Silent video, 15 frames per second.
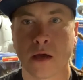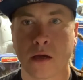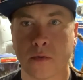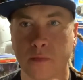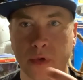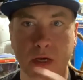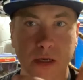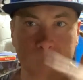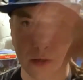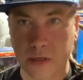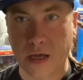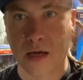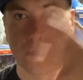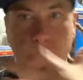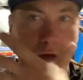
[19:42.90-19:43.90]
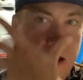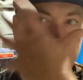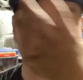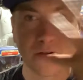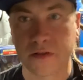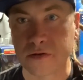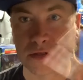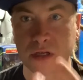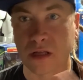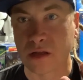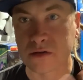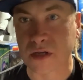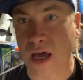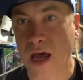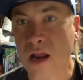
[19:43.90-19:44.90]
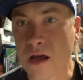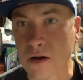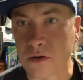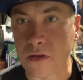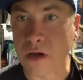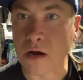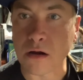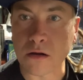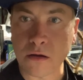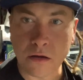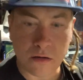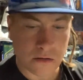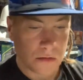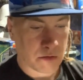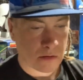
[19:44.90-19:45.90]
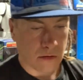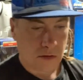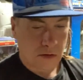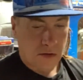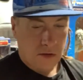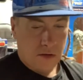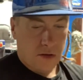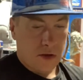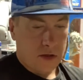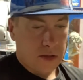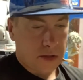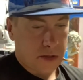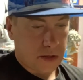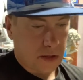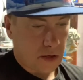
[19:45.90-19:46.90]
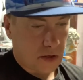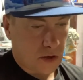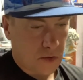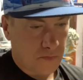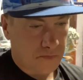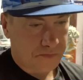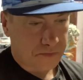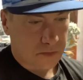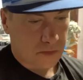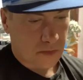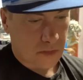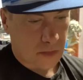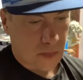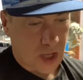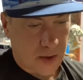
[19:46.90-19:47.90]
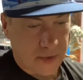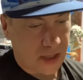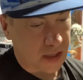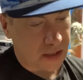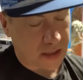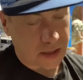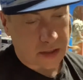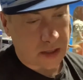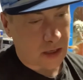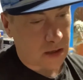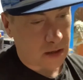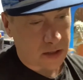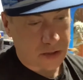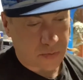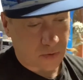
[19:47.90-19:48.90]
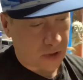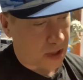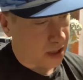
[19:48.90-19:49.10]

because you take it off and there's a head under there. So, I mean, the detail looks really